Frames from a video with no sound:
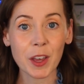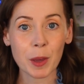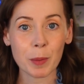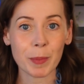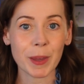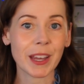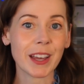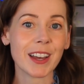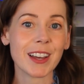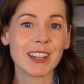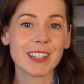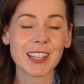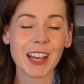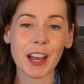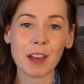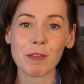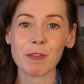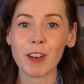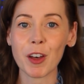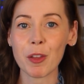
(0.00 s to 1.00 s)
because
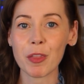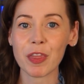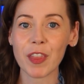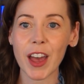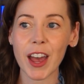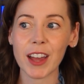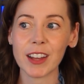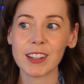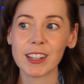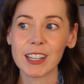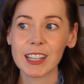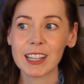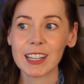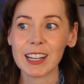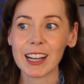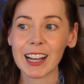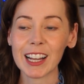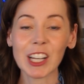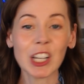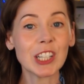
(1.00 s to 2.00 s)
I felt that
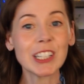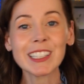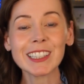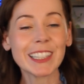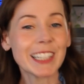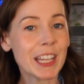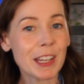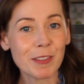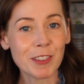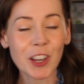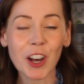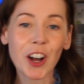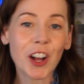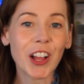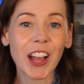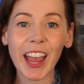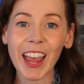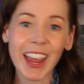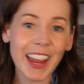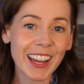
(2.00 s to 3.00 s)
I couldn't leave y'all
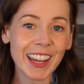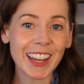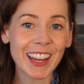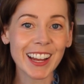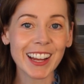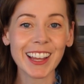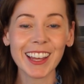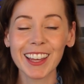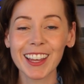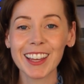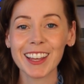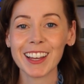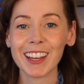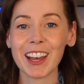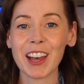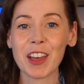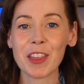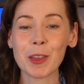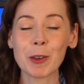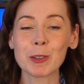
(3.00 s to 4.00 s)
hanging,
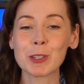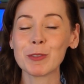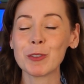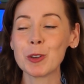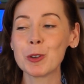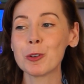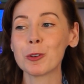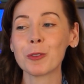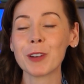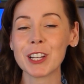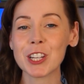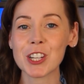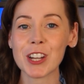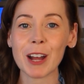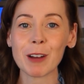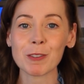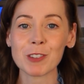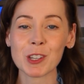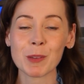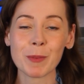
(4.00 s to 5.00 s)
those of you who reached
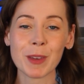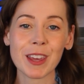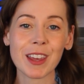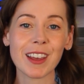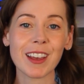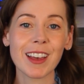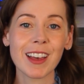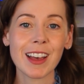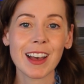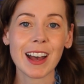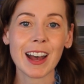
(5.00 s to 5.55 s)
out to me.